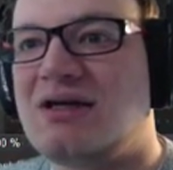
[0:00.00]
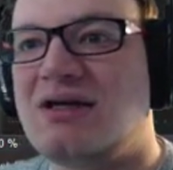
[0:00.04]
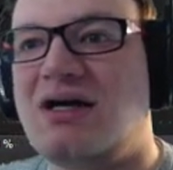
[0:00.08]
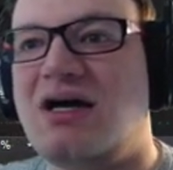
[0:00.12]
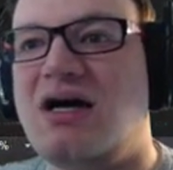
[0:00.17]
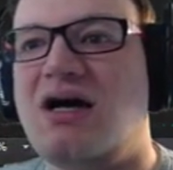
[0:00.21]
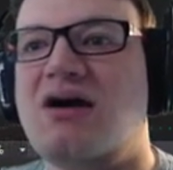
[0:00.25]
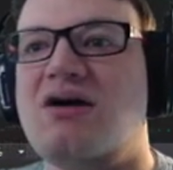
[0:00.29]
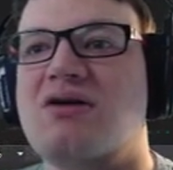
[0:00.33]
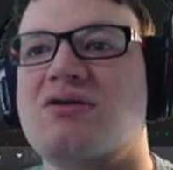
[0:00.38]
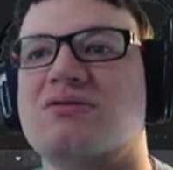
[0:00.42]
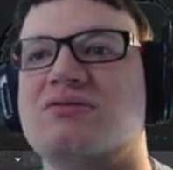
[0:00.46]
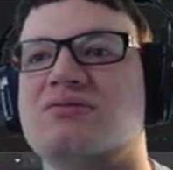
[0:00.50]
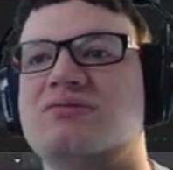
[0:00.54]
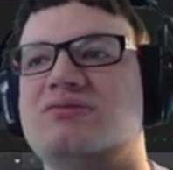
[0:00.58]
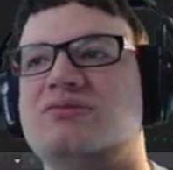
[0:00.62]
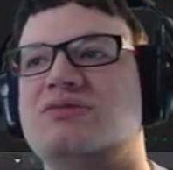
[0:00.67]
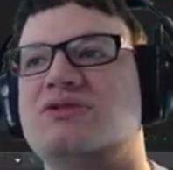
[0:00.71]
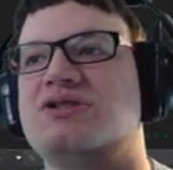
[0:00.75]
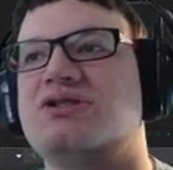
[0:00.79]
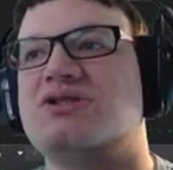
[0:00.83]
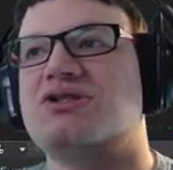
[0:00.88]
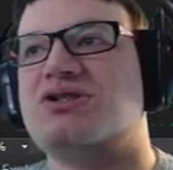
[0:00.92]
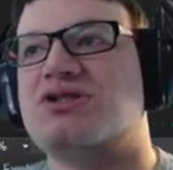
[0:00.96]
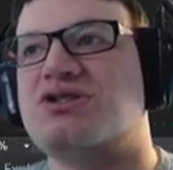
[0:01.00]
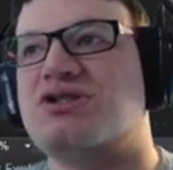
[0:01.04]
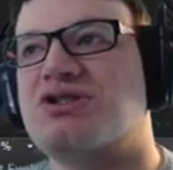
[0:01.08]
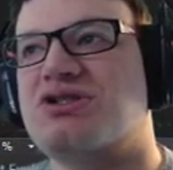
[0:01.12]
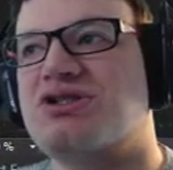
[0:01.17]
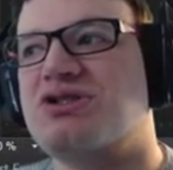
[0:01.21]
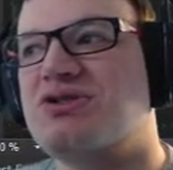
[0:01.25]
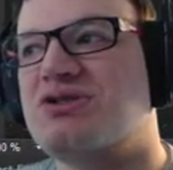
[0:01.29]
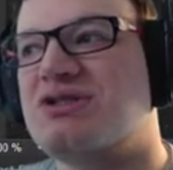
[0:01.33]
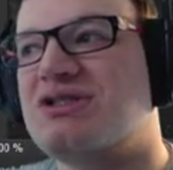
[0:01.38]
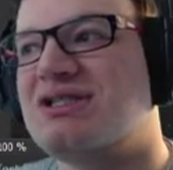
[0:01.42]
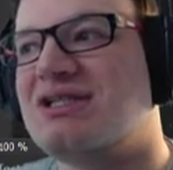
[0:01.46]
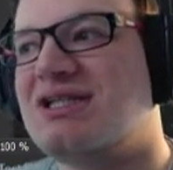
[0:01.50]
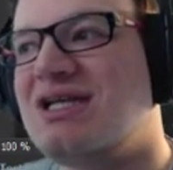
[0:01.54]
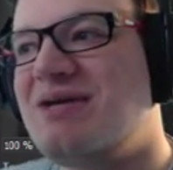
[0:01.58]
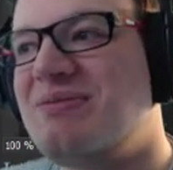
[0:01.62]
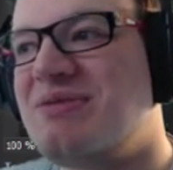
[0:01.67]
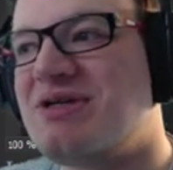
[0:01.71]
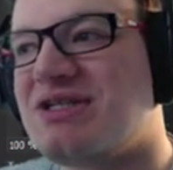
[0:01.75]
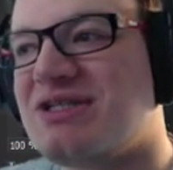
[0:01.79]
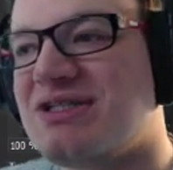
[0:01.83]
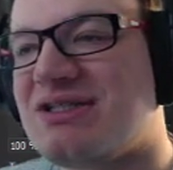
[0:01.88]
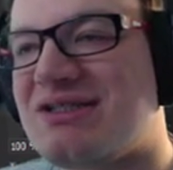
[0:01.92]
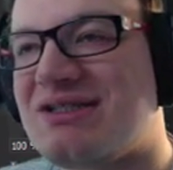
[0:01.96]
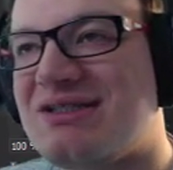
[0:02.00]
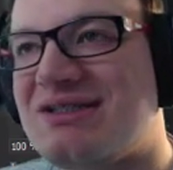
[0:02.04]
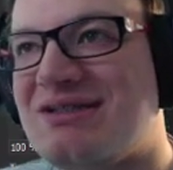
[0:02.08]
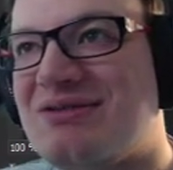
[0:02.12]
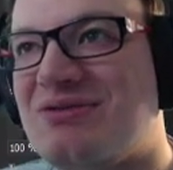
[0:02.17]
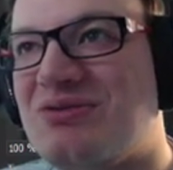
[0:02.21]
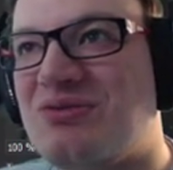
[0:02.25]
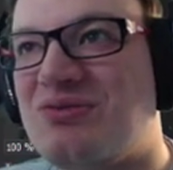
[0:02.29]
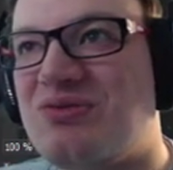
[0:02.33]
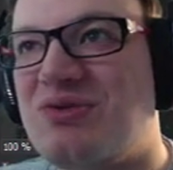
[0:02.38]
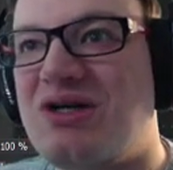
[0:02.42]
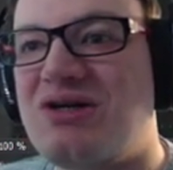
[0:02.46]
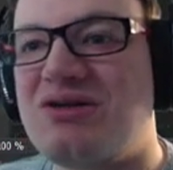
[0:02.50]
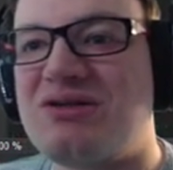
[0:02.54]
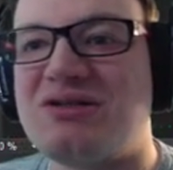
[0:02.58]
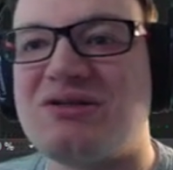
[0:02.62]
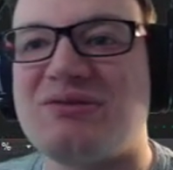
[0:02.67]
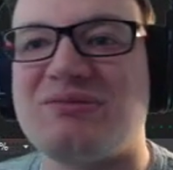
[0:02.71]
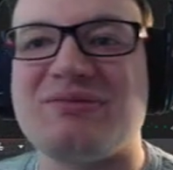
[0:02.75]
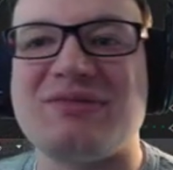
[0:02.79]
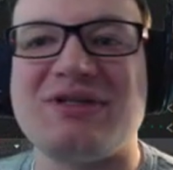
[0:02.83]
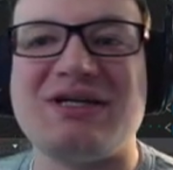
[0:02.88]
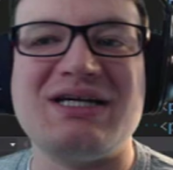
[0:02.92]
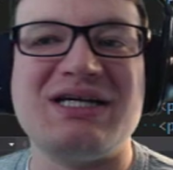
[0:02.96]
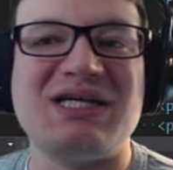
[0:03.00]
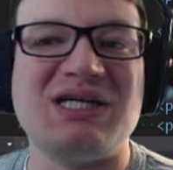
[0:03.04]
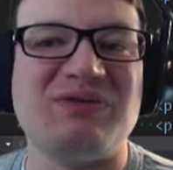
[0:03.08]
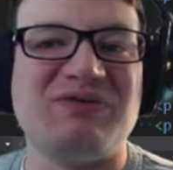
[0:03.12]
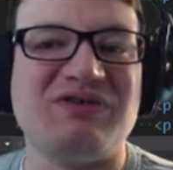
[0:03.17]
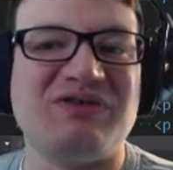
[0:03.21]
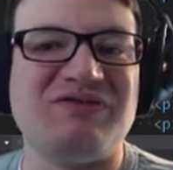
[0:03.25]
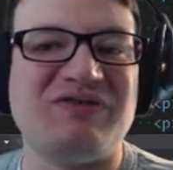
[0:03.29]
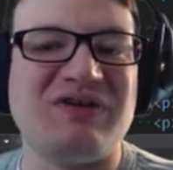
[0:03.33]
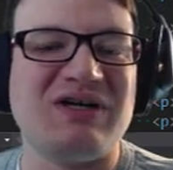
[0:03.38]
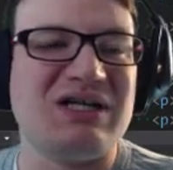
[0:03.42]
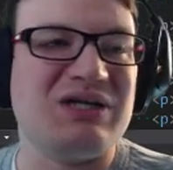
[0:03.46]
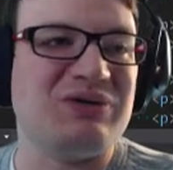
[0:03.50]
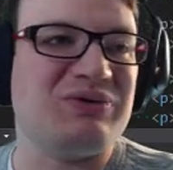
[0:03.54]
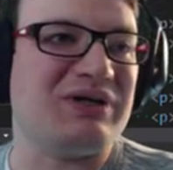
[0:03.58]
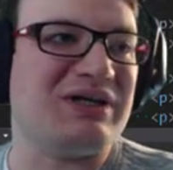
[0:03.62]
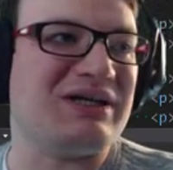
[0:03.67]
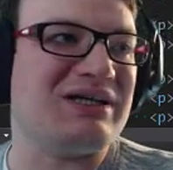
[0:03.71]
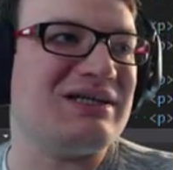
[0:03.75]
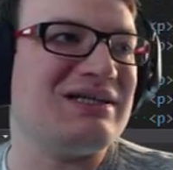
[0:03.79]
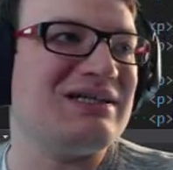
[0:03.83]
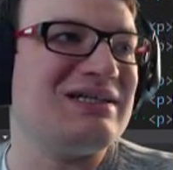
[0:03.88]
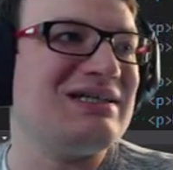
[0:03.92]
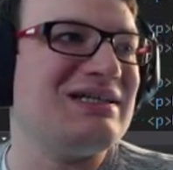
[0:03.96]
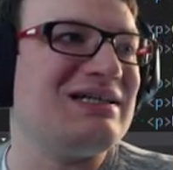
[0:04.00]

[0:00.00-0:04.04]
Oh, Juicy Lemons, welcome. Thank you for following.